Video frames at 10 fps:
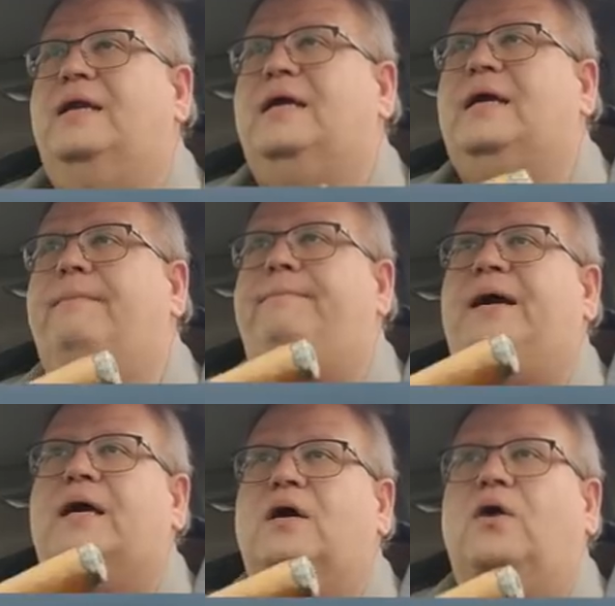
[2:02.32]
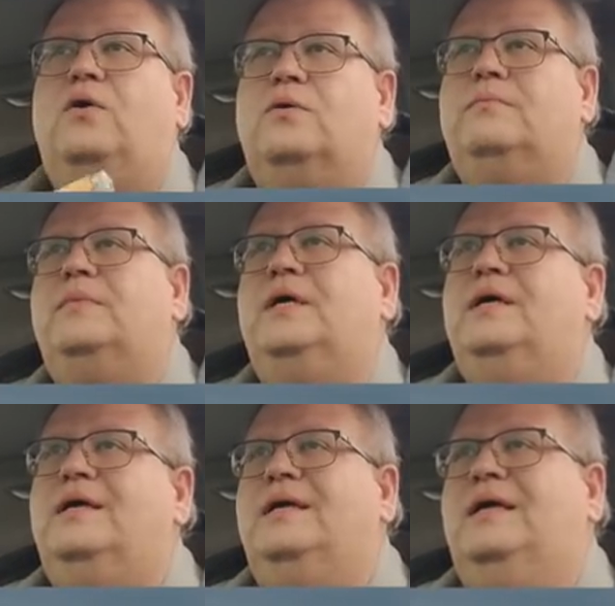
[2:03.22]
I got back home
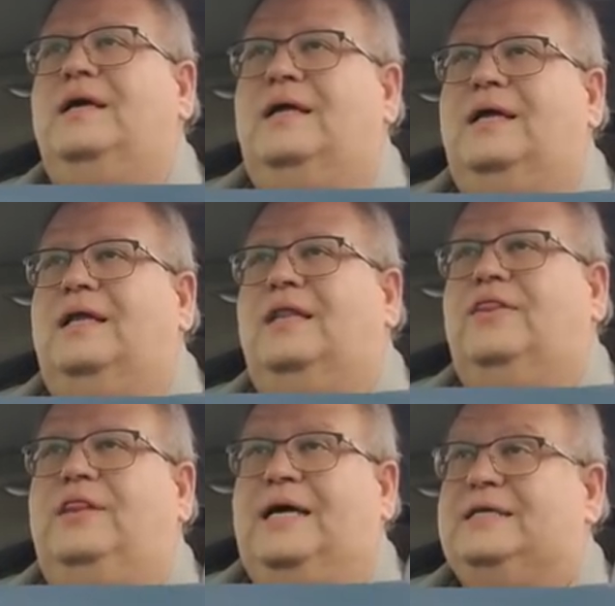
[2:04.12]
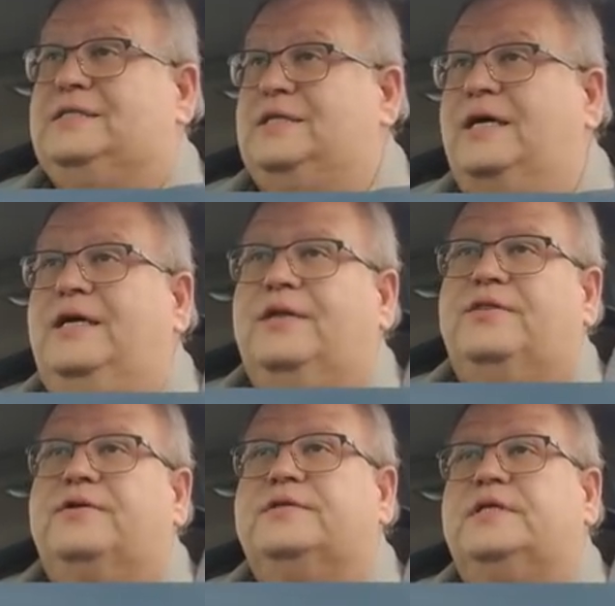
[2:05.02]
last night,
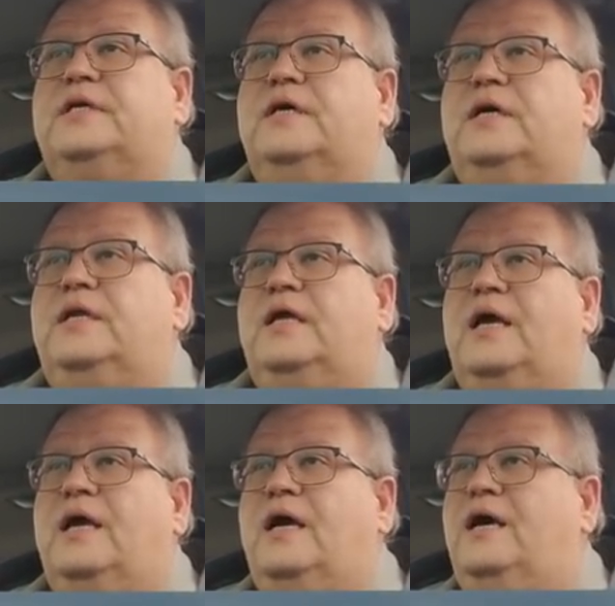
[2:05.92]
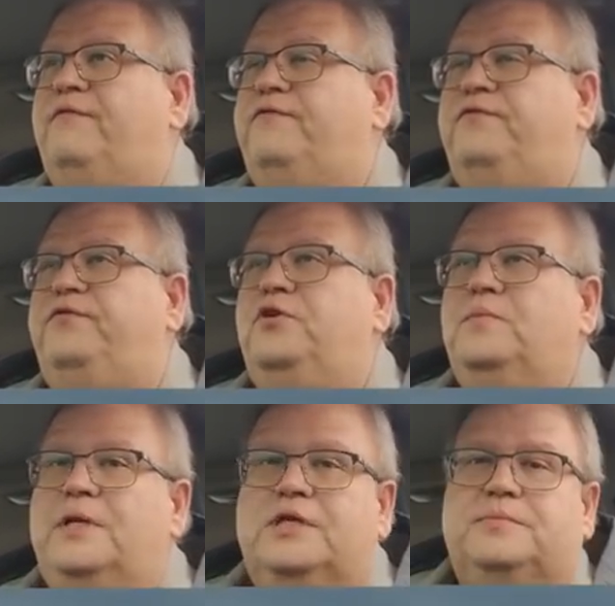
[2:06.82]
Thursday night, a few
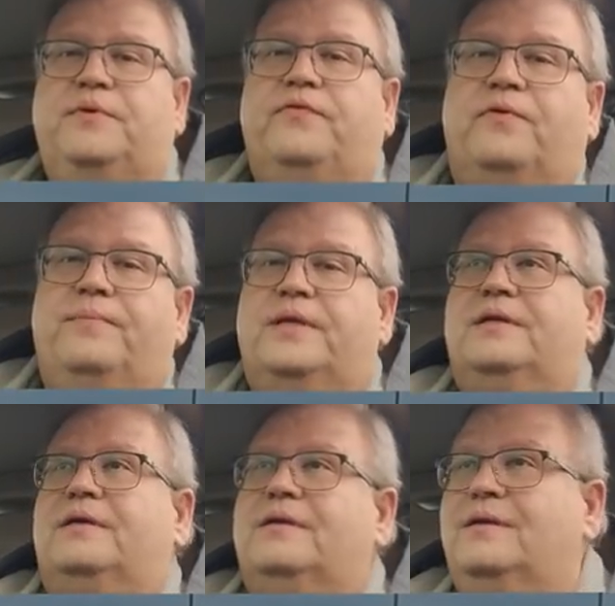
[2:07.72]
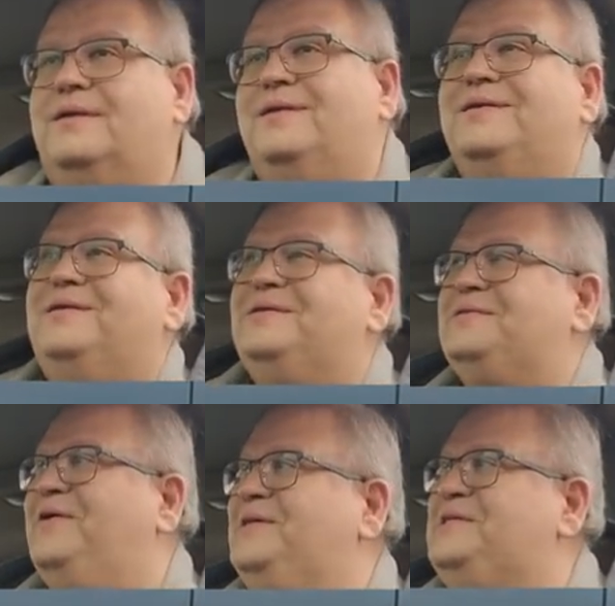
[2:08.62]
minutes before midnight.
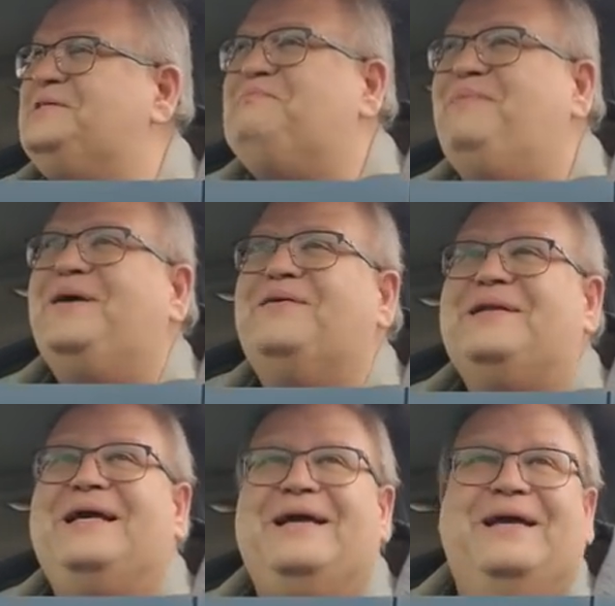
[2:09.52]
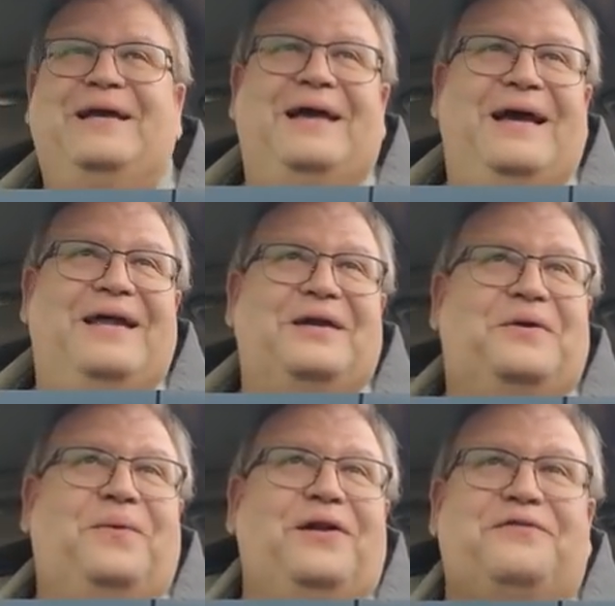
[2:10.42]
So I just barely had it
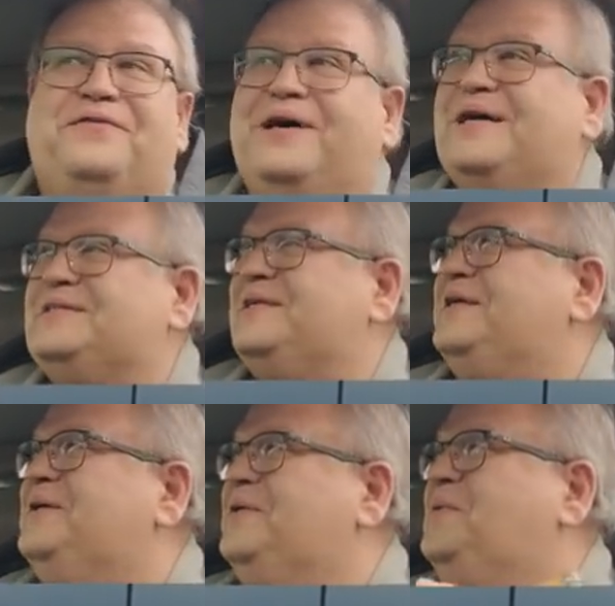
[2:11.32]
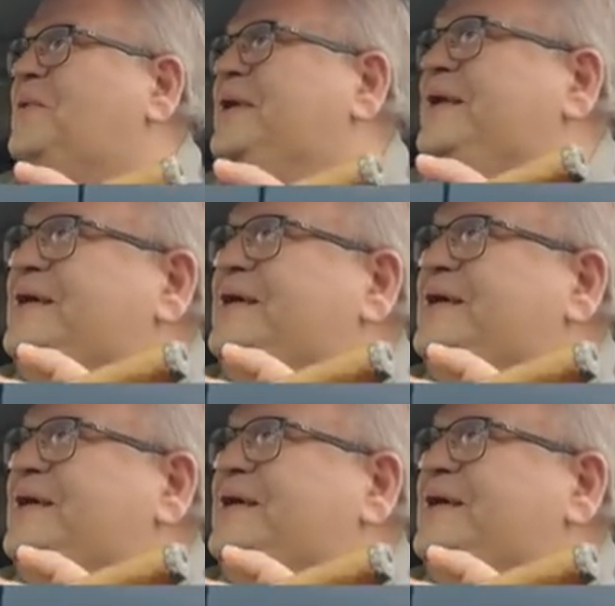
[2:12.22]
qualify as a one-day